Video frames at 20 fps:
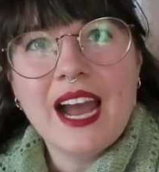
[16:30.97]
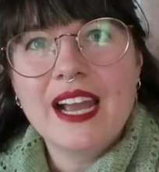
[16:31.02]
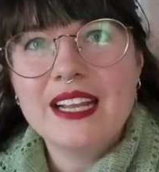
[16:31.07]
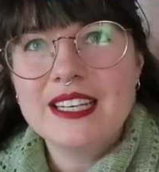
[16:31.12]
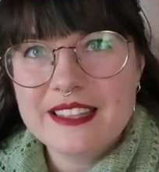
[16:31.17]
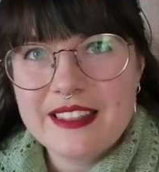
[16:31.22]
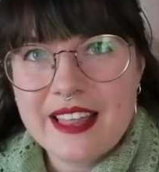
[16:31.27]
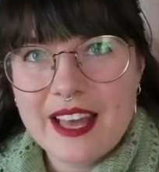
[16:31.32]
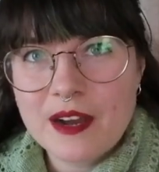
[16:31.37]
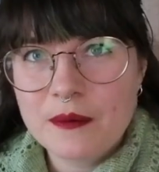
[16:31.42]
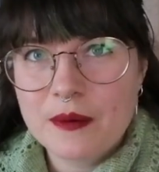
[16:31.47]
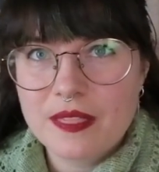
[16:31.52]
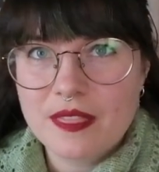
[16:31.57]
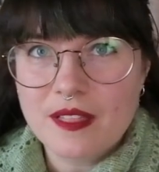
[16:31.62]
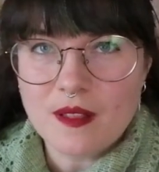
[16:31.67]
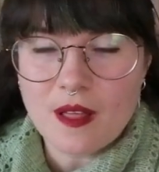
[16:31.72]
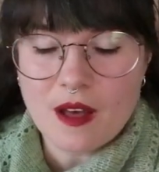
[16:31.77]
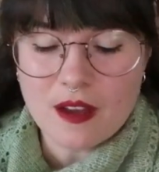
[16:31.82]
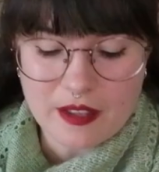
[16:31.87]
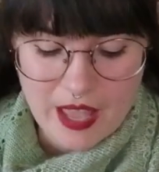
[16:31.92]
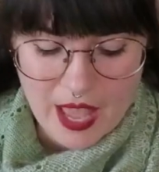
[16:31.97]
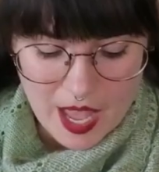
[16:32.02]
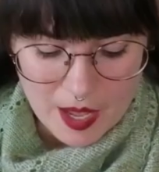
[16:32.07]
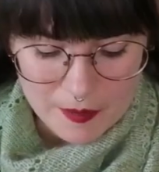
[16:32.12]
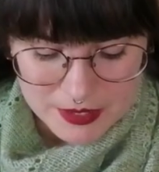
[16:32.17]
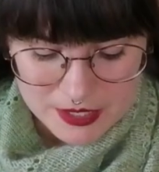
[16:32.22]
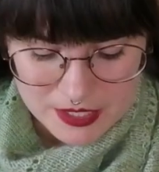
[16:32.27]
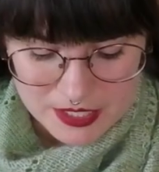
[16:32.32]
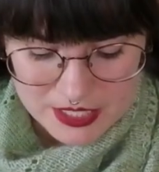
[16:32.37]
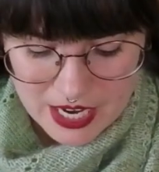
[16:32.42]
I did that with the log
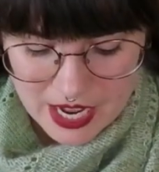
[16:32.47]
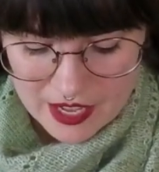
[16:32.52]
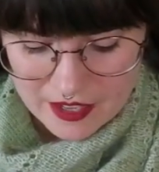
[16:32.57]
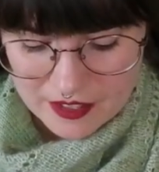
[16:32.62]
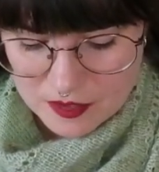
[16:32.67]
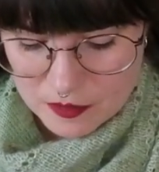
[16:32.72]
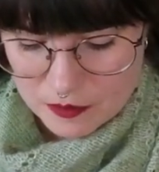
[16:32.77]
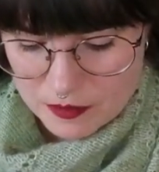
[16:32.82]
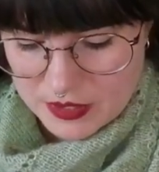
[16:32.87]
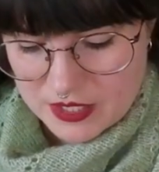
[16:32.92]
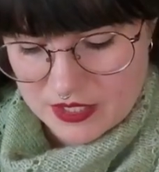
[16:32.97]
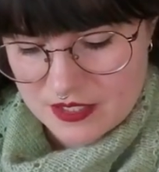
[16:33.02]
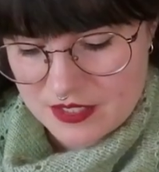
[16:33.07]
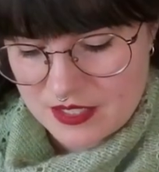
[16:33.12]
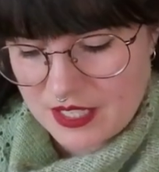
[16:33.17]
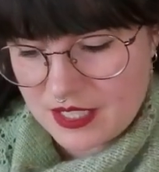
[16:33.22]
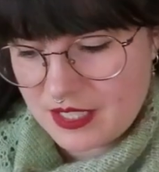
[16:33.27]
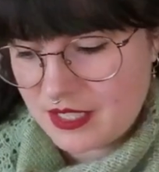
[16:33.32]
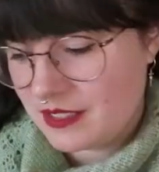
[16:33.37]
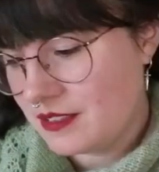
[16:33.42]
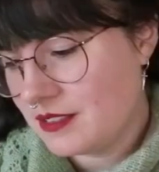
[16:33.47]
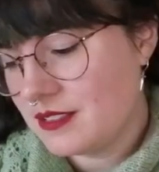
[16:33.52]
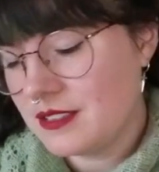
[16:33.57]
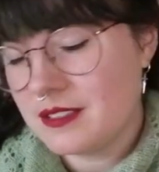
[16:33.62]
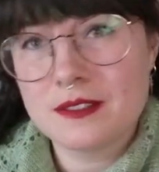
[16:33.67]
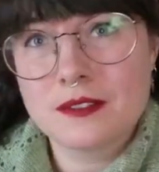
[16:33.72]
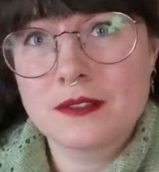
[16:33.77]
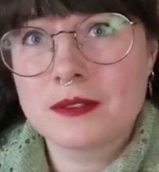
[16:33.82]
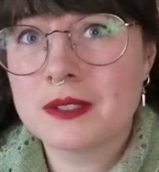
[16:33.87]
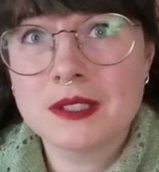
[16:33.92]
cabin style because uh,
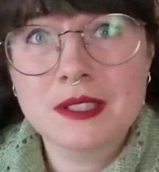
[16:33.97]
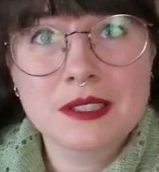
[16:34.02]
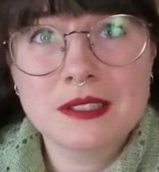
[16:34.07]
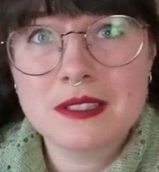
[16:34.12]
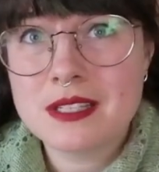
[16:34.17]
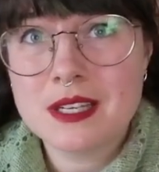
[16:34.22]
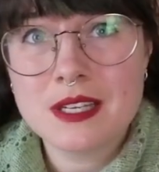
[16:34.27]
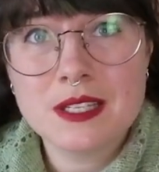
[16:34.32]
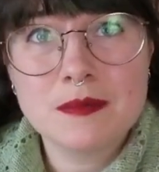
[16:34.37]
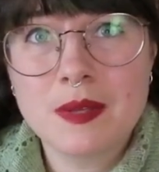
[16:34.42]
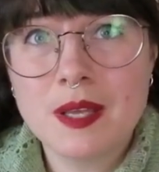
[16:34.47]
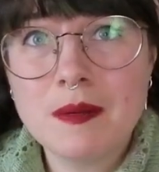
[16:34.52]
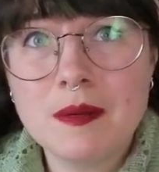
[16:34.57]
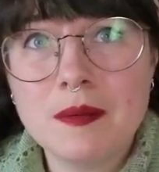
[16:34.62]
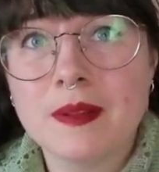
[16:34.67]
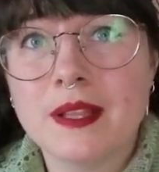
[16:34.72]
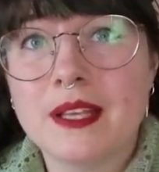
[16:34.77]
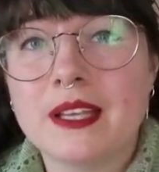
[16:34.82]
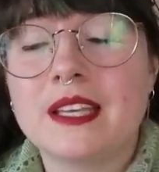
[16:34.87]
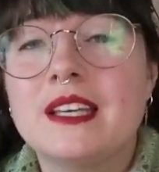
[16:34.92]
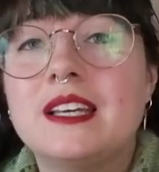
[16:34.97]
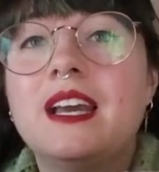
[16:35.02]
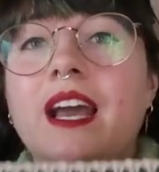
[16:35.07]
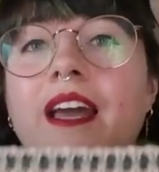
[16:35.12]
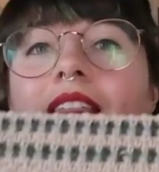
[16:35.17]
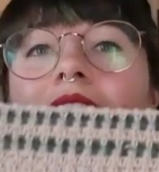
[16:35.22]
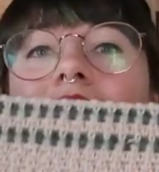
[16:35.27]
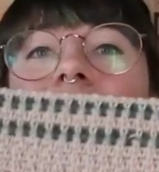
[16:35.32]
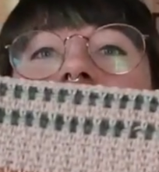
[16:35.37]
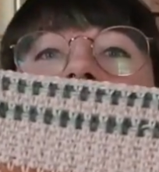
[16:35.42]
this is really good size baby blanket.
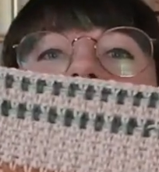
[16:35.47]
I think